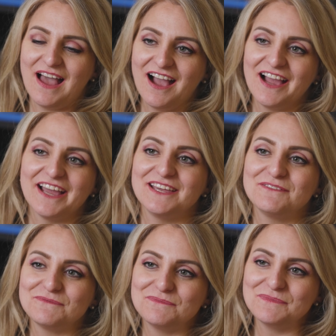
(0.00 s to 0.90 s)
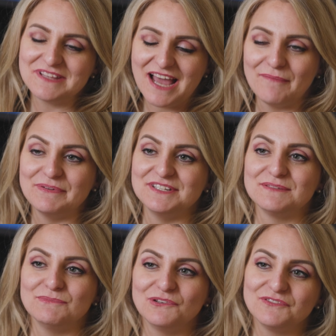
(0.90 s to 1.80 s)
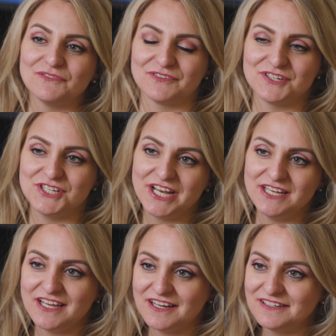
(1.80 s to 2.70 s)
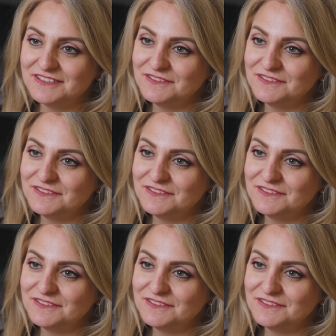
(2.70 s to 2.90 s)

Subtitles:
I happened to move to Virginia.